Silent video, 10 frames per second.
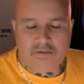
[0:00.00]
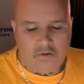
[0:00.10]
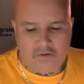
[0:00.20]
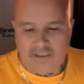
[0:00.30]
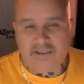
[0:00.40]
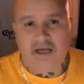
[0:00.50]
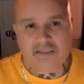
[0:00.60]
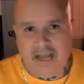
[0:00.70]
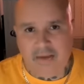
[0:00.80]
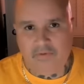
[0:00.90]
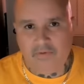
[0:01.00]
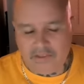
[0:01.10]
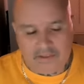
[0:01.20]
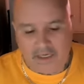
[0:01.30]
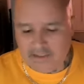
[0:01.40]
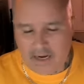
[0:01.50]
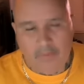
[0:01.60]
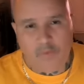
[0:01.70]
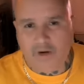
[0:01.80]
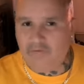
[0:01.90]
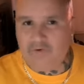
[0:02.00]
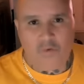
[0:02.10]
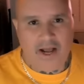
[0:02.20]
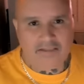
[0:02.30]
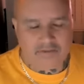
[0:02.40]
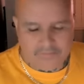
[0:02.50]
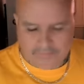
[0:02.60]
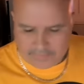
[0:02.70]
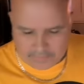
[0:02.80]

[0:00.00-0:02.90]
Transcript: So he's on top of he's on top of whatever you asked him.